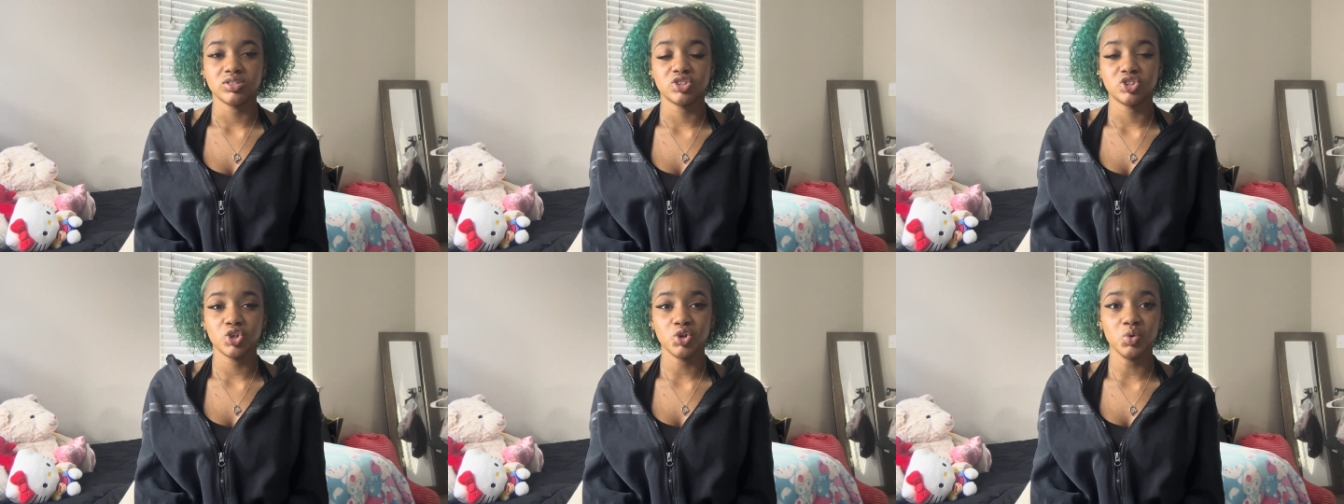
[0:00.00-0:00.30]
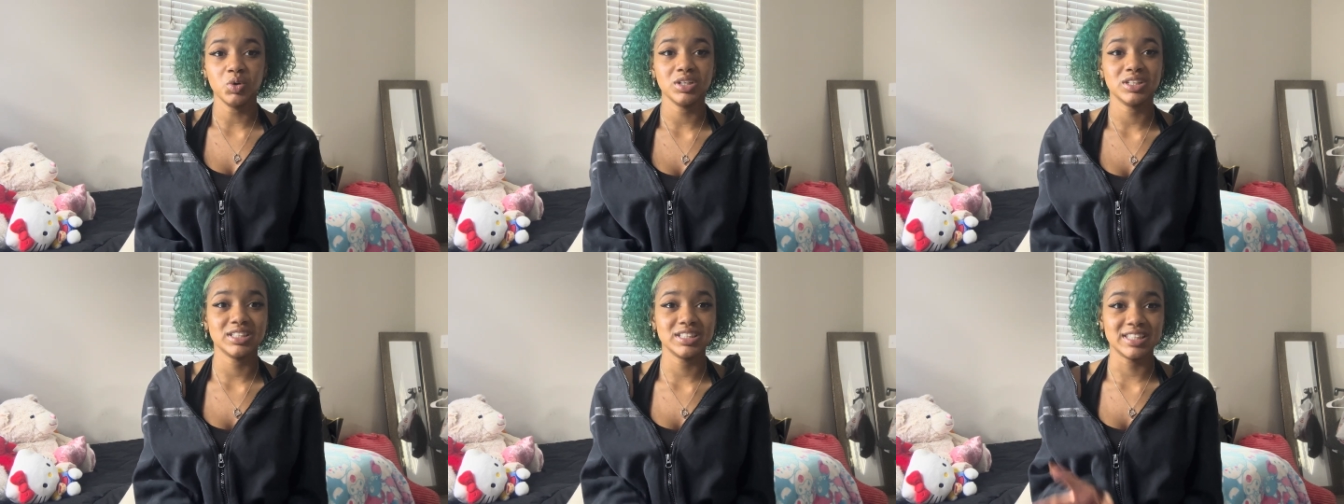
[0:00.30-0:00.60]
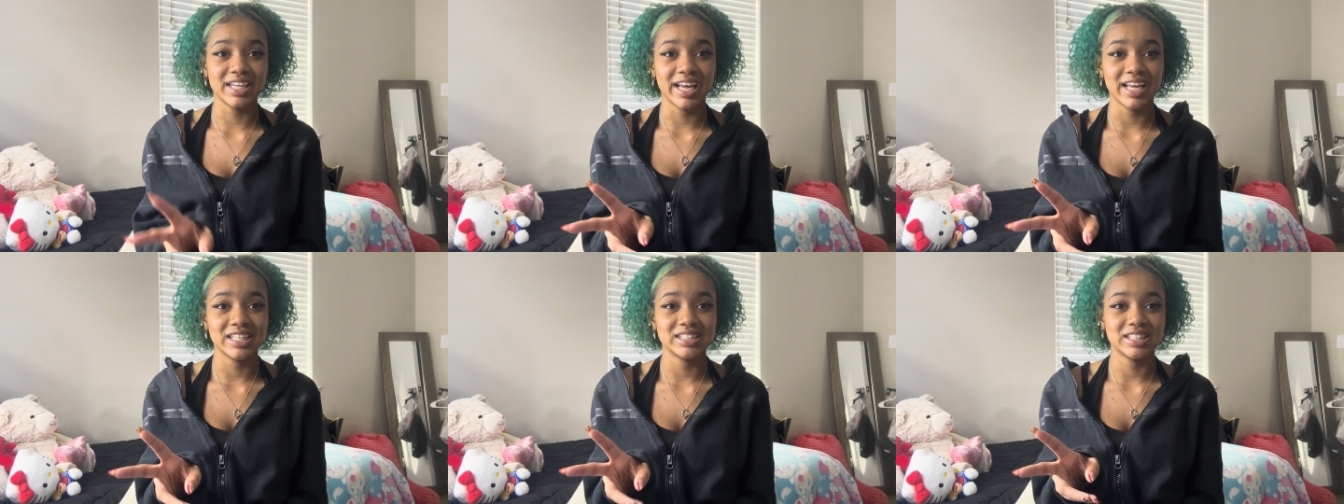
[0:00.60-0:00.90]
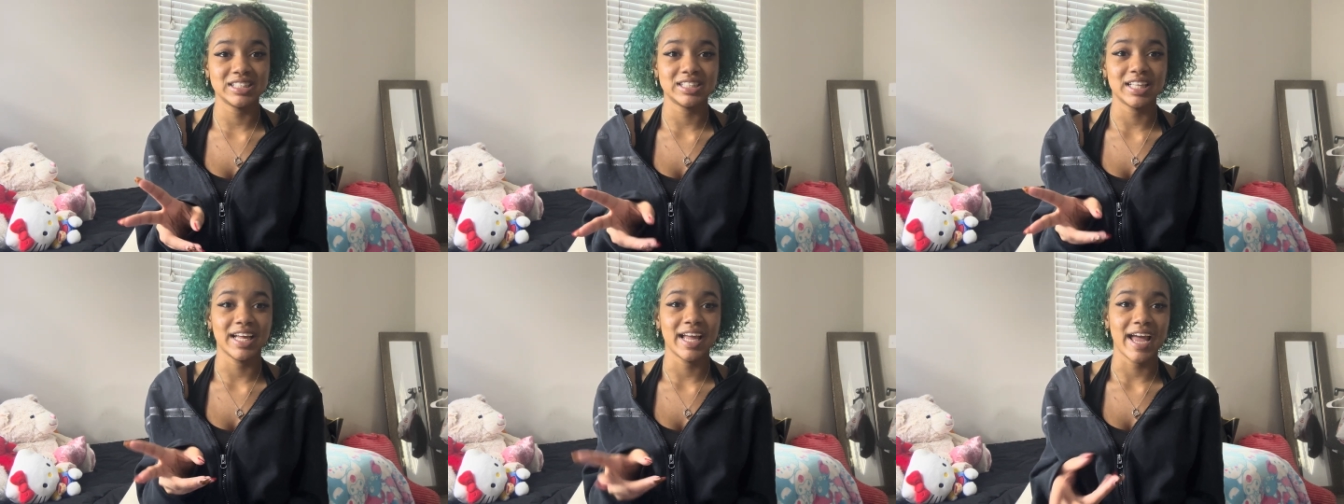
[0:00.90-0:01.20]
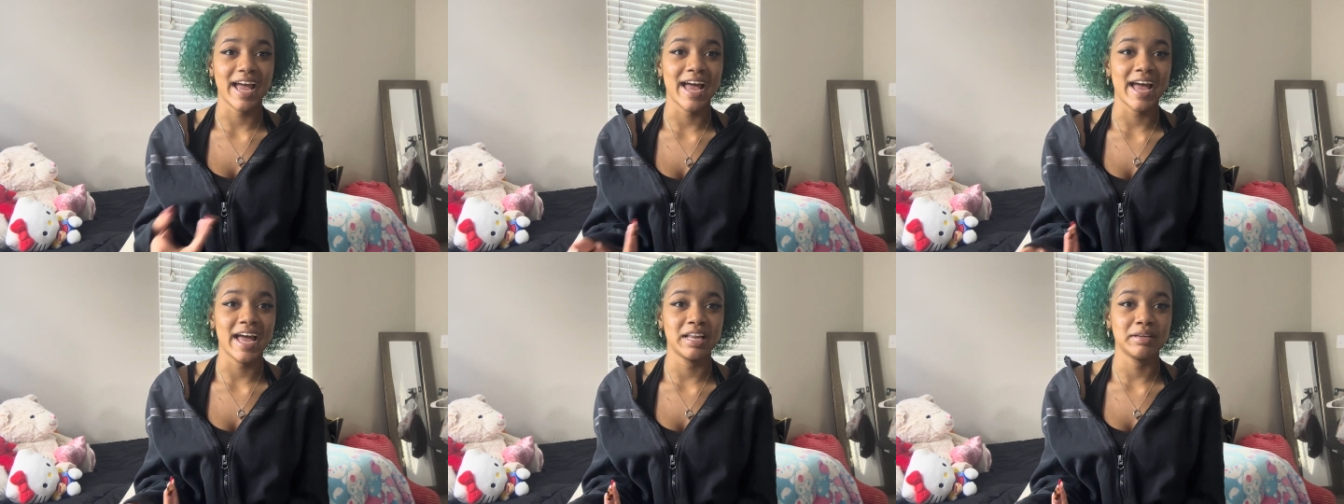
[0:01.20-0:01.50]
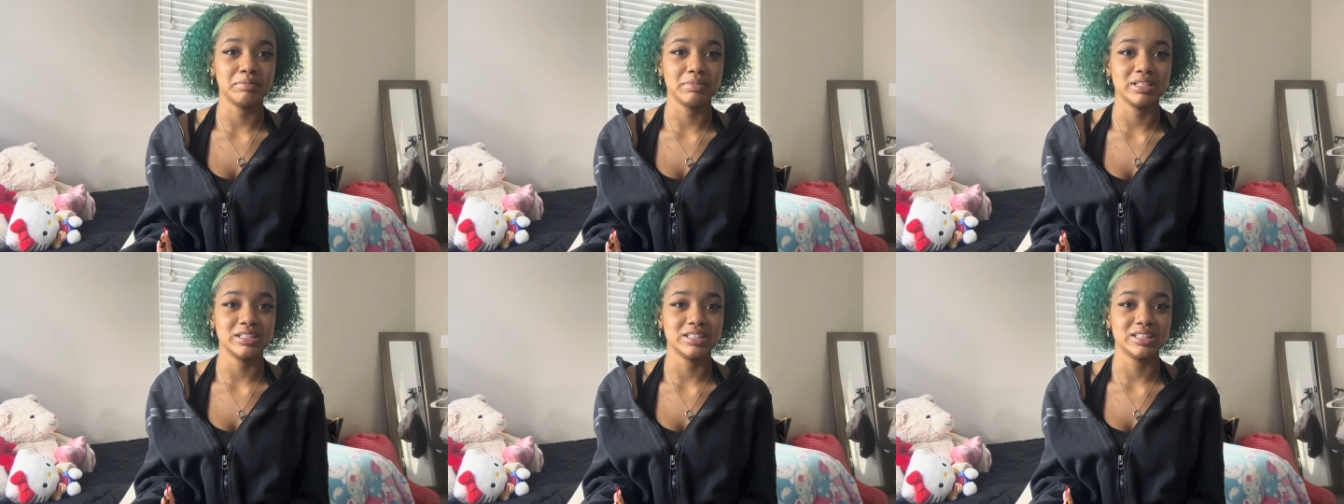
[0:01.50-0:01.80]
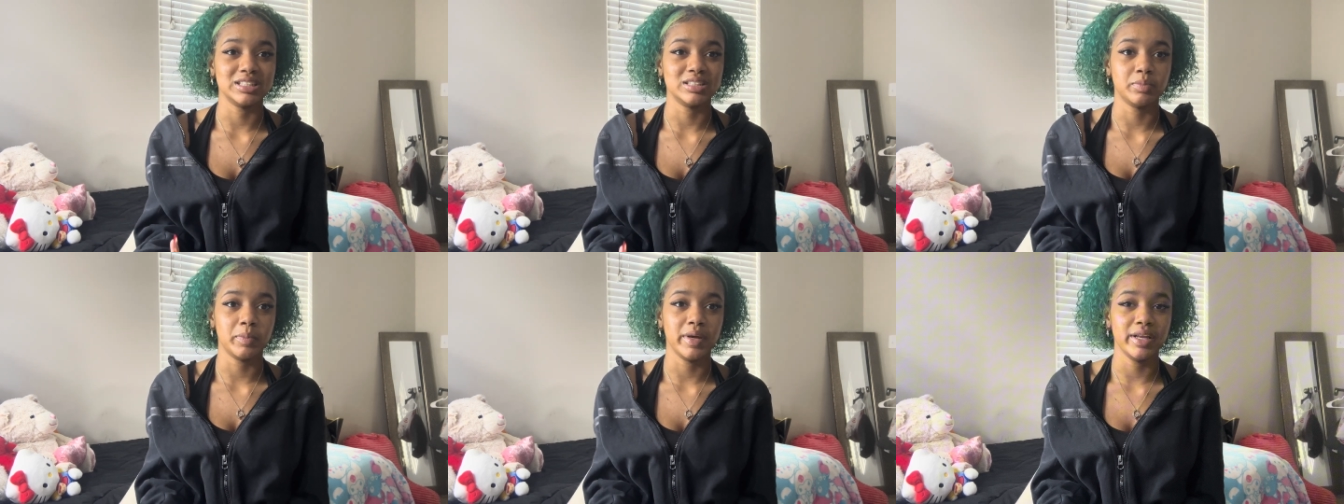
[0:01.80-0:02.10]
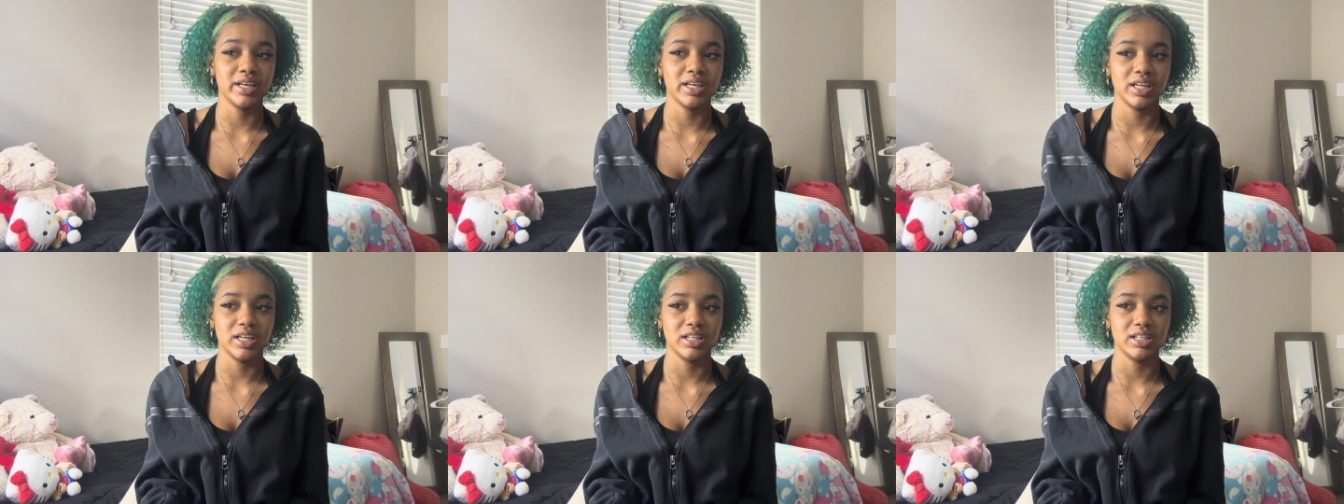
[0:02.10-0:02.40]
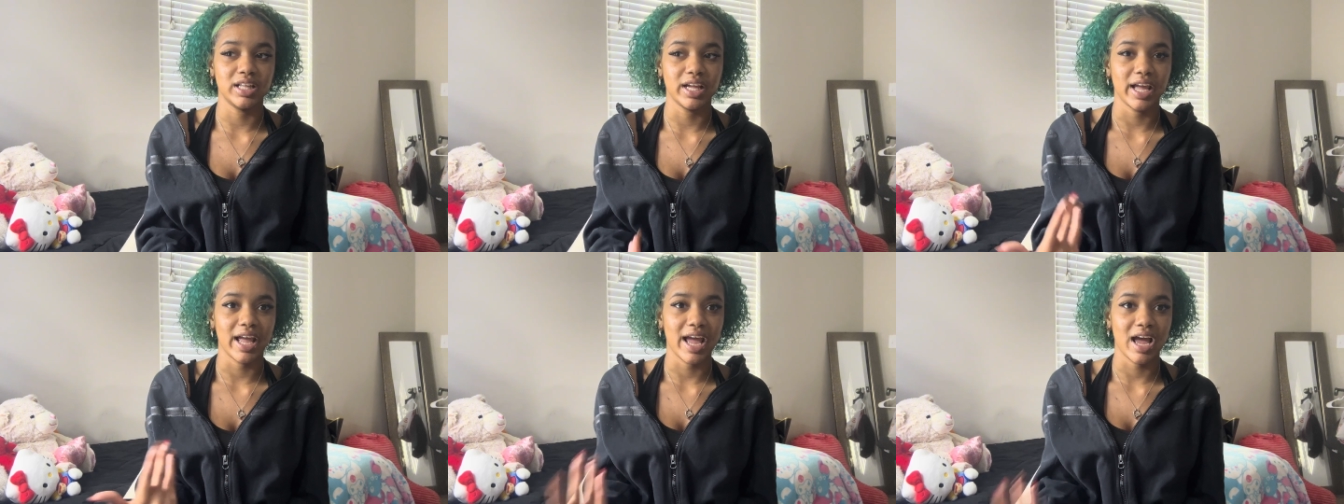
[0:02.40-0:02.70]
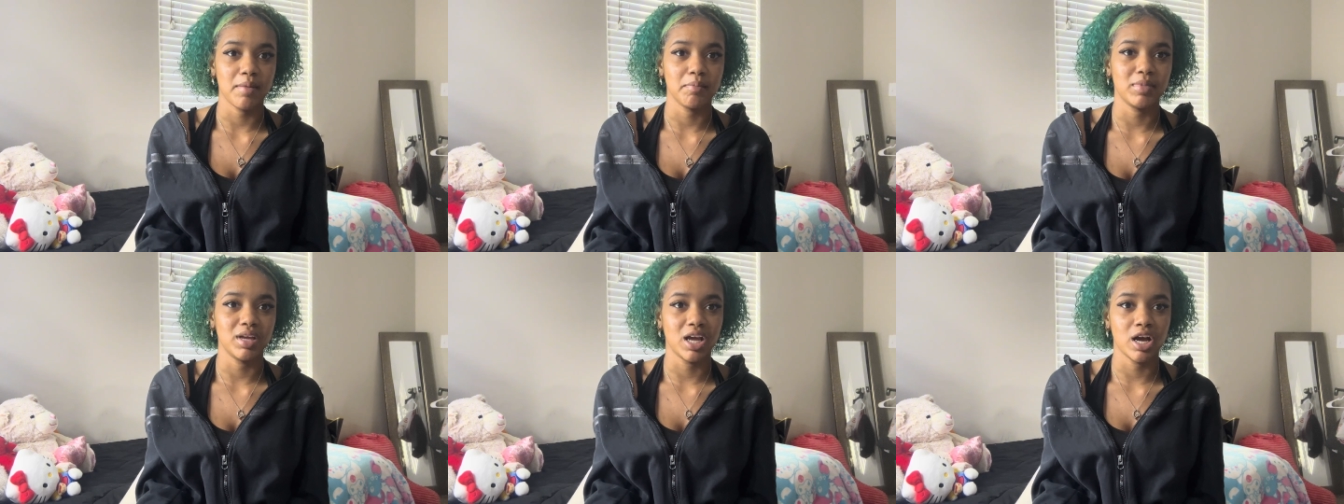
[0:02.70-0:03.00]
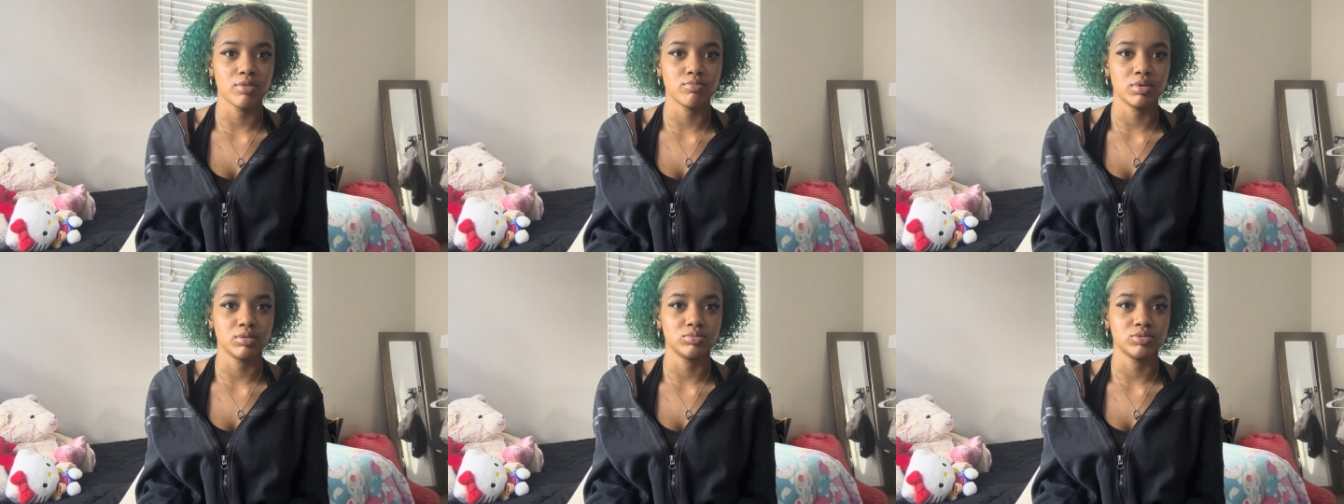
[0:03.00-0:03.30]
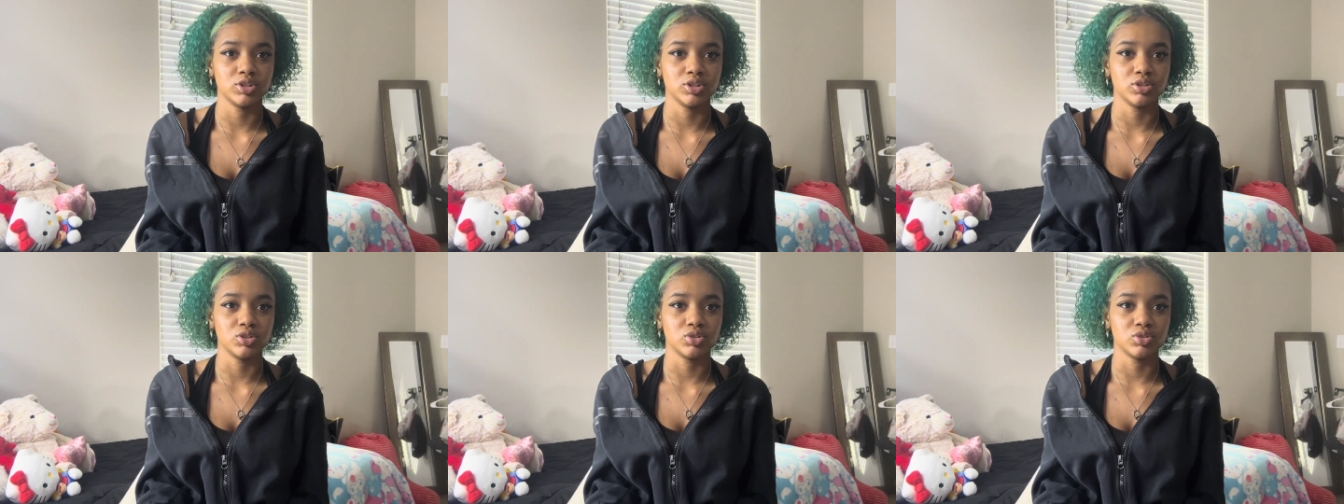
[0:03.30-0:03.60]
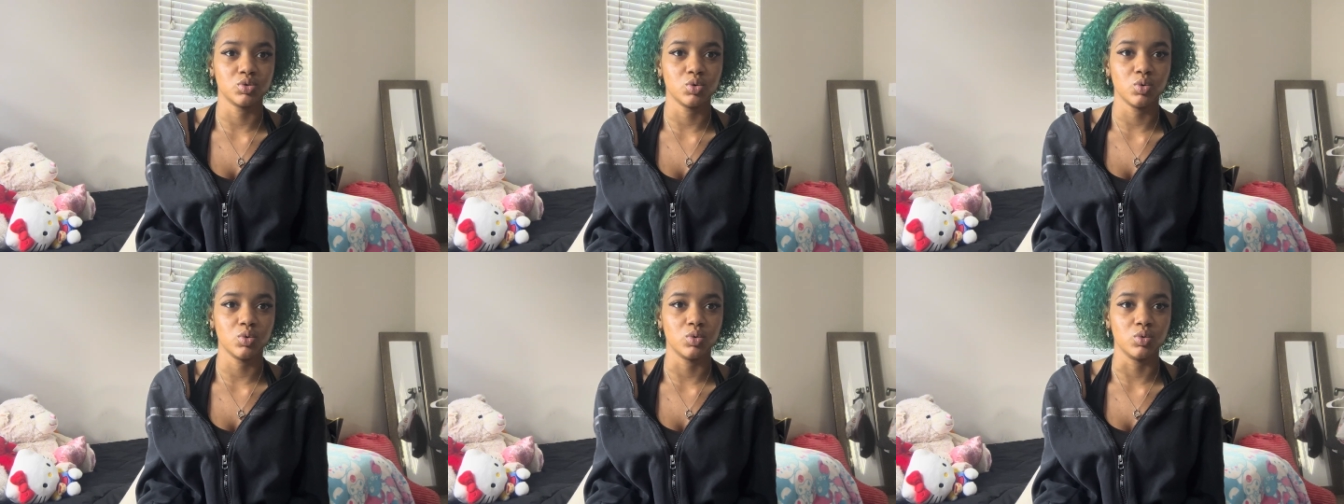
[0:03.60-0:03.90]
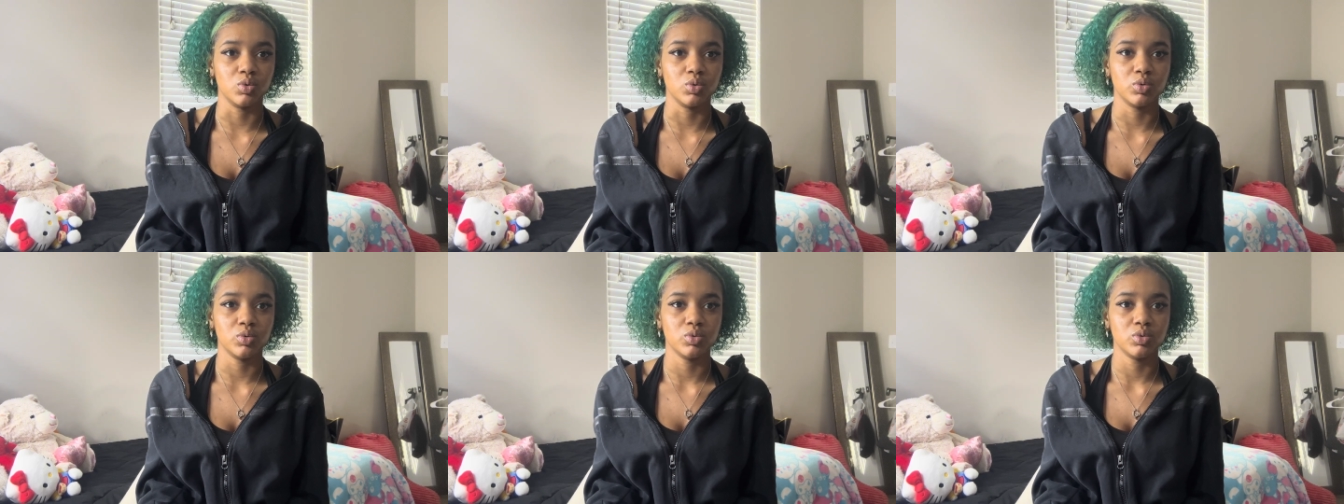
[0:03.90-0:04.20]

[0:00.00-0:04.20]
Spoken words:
2 of the days that they had me suspended, they had me come up to the school,